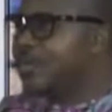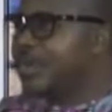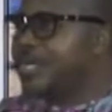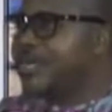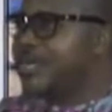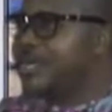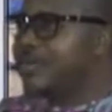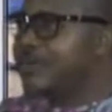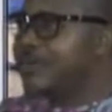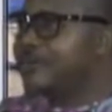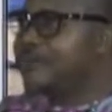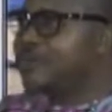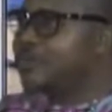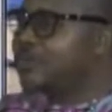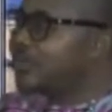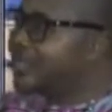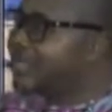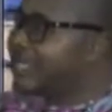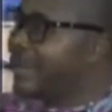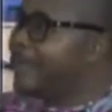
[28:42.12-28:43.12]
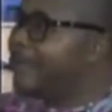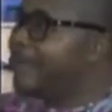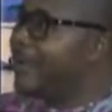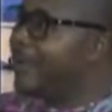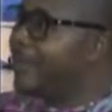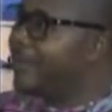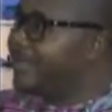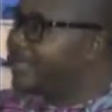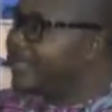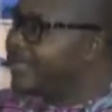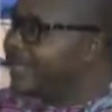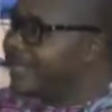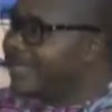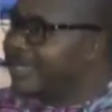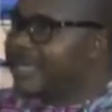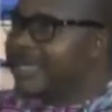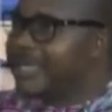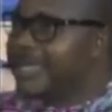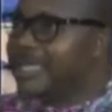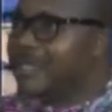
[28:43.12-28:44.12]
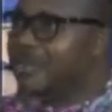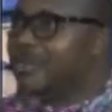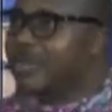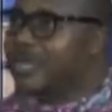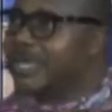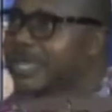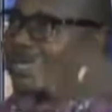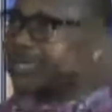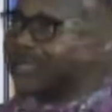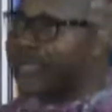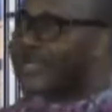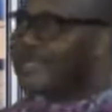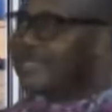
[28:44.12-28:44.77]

you hear of suicide bombing, we hear that in